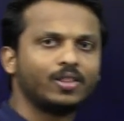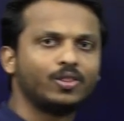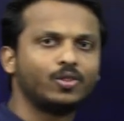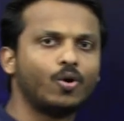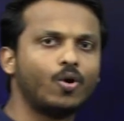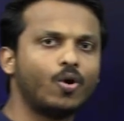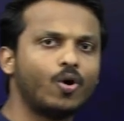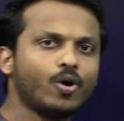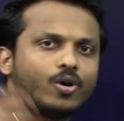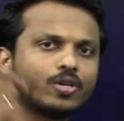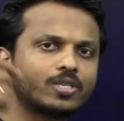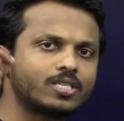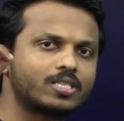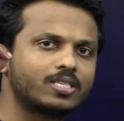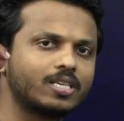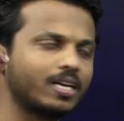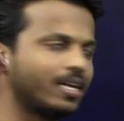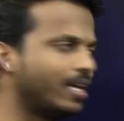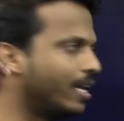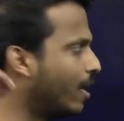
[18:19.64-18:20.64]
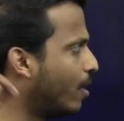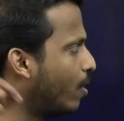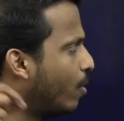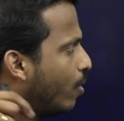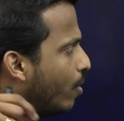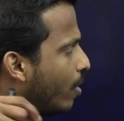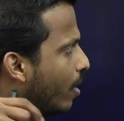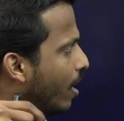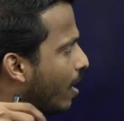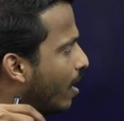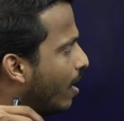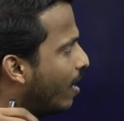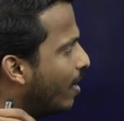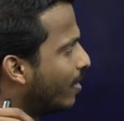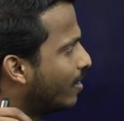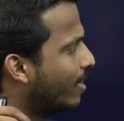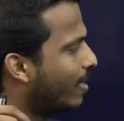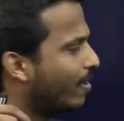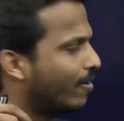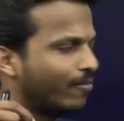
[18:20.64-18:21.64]
Those, you know,
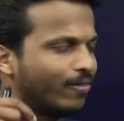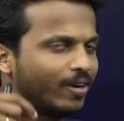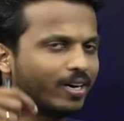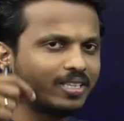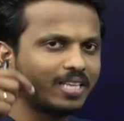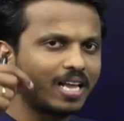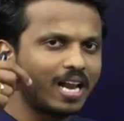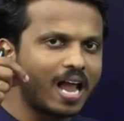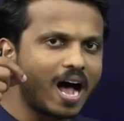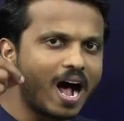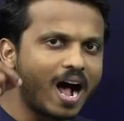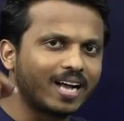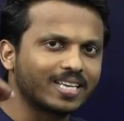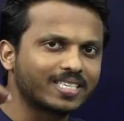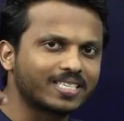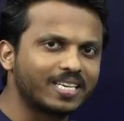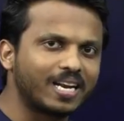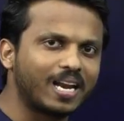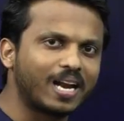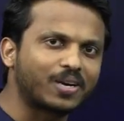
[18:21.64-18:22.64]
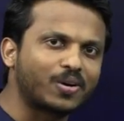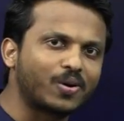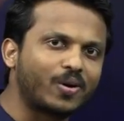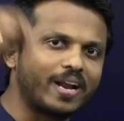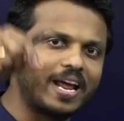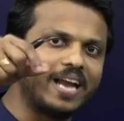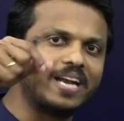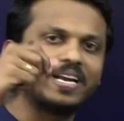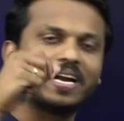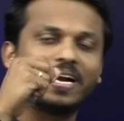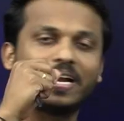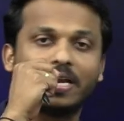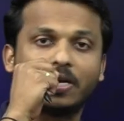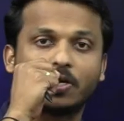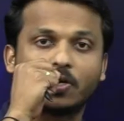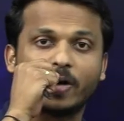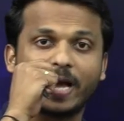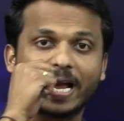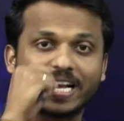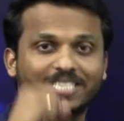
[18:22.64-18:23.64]
where the last electron entered
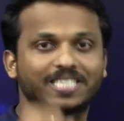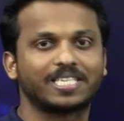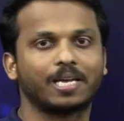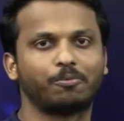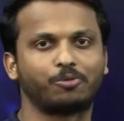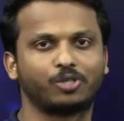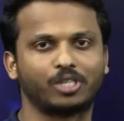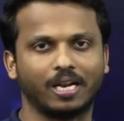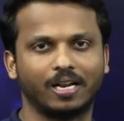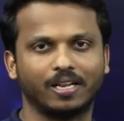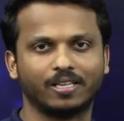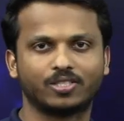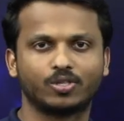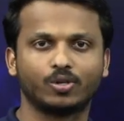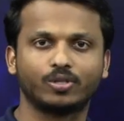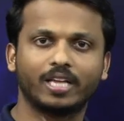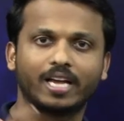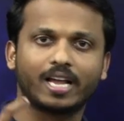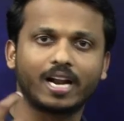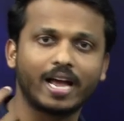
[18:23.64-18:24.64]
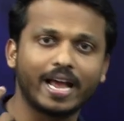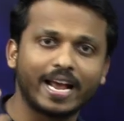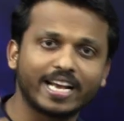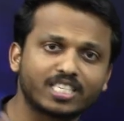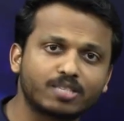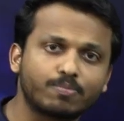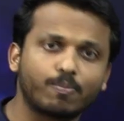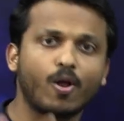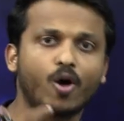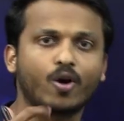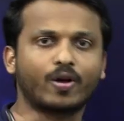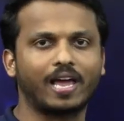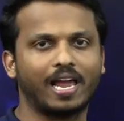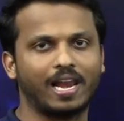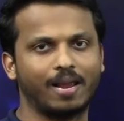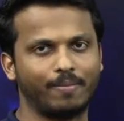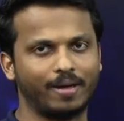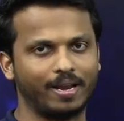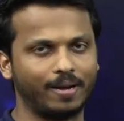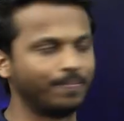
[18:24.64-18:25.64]
into S subshell. So, there are S block
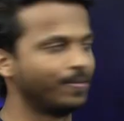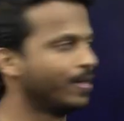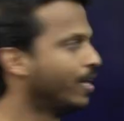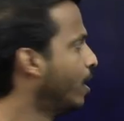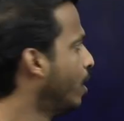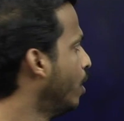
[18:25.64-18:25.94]
element.